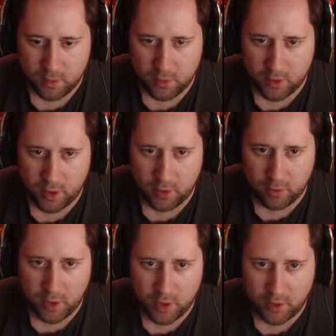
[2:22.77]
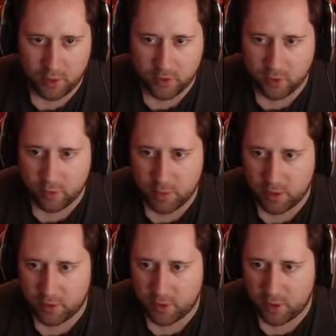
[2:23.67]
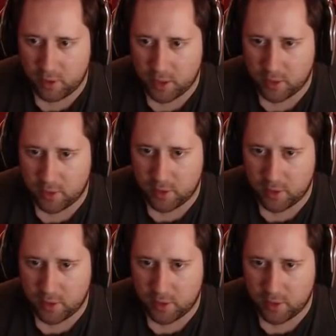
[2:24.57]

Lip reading: zone, create a stockpile zone like